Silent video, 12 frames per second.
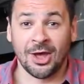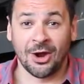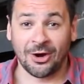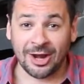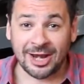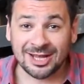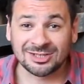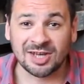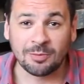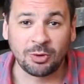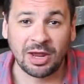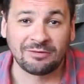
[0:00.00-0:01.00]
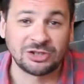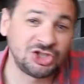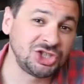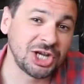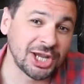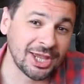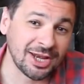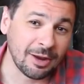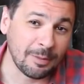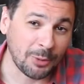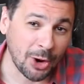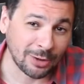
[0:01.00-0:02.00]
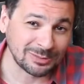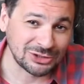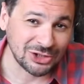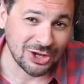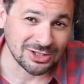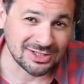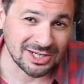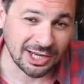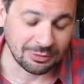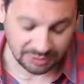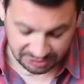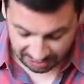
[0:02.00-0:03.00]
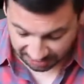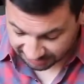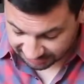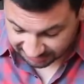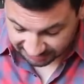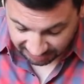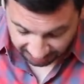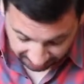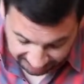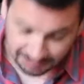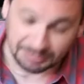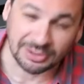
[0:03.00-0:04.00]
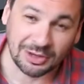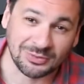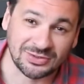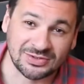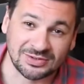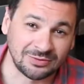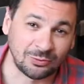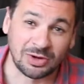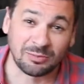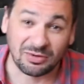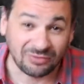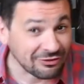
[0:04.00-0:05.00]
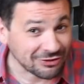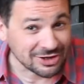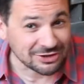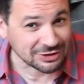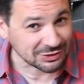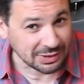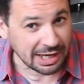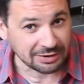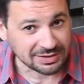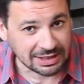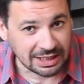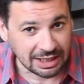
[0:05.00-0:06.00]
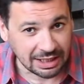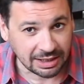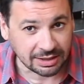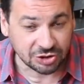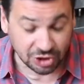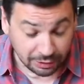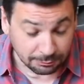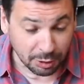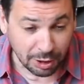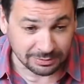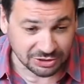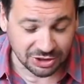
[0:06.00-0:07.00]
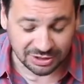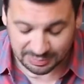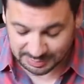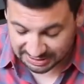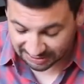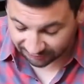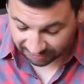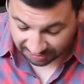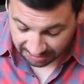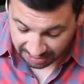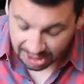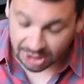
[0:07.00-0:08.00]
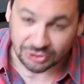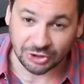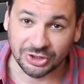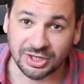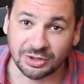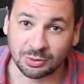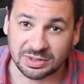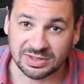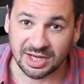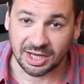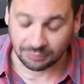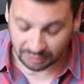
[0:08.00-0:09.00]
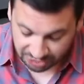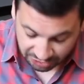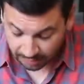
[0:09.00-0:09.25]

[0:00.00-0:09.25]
All right, next up we have a chicken parmesan sandwich. Now this is something that was one of my favorite dishes when I was a kid, chicken parmesan specifically, turned into a sandwich.